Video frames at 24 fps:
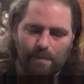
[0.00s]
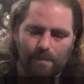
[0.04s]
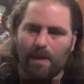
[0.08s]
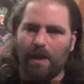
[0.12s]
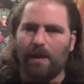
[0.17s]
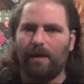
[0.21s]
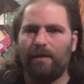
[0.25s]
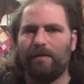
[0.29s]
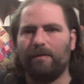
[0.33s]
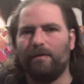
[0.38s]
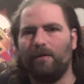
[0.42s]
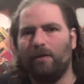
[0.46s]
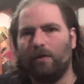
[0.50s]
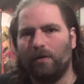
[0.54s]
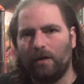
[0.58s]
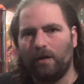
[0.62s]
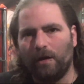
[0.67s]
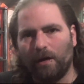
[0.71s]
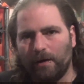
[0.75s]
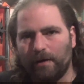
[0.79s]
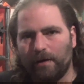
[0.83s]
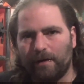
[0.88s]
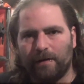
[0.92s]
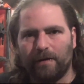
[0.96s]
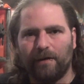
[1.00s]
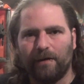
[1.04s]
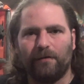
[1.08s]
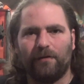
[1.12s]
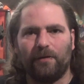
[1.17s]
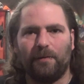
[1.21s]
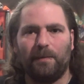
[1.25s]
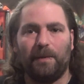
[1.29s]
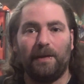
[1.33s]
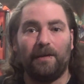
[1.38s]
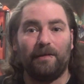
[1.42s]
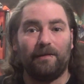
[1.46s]
It's not light enough to
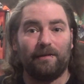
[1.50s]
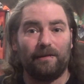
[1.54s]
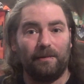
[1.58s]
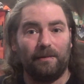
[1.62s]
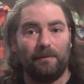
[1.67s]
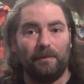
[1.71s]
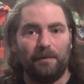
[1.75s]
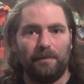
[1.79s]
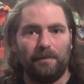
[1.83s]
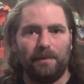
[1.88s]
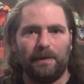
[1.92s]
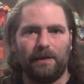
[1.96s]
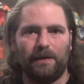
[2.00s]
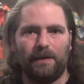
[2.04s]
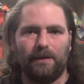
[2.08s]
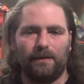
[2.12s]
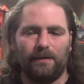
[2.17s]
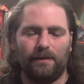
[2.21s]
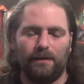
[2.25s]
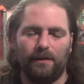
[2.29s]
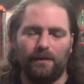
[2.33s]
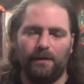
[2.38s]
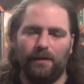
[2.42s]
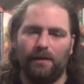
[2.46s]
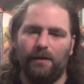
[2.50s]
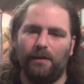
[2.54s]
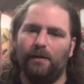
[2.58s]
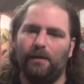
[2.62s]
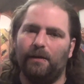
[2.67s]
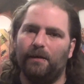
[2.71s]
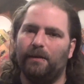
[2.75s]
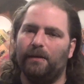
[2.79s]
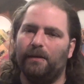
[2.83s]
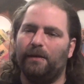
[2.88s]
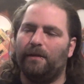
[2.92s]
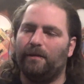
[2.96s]
be a summer beer,
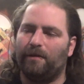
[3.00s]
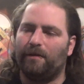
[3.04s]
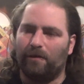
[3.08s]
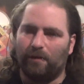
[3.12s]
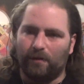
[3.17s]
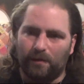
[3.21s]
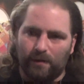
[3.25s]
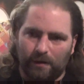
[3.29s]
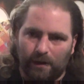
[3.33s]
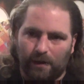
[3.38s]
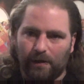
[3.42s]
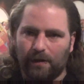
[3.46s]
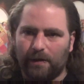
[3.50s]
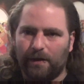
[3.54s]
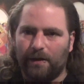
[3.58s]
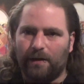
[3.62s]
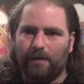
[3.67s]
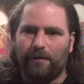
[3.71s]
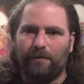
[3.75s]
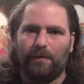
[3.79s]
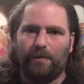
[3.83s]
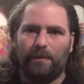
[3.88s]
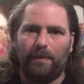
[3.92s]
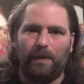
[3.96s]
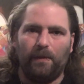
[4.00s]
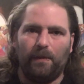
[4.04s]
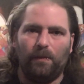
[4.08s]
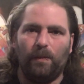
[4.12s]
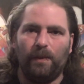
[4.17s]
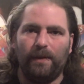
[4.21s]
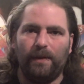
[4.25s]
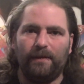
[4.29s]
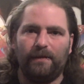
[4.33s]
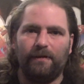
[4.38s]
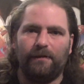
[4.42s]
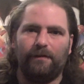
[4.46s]
it's not dark enough to be a
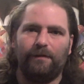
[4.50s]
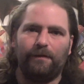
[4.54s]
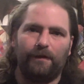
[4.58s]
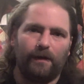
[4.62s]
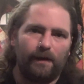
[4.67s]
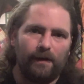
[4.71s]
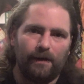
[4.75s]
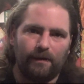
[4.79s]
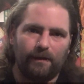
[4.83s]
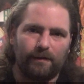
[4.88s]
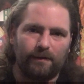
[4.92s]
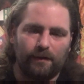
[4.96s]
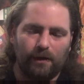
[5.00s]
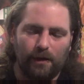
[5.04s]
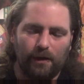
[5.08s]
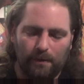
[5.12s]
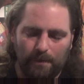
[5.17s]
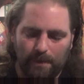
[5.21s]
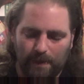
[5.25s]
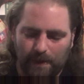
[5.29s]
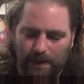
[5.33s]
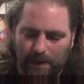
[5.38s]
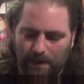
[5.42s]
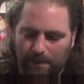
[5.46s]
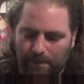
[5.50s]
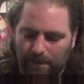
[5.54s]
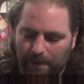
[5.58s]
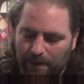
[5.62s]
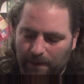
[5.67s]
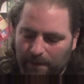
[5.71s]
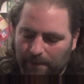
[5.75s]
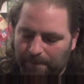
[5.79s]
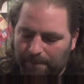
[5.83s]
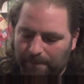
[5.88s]
winter fireside beer, but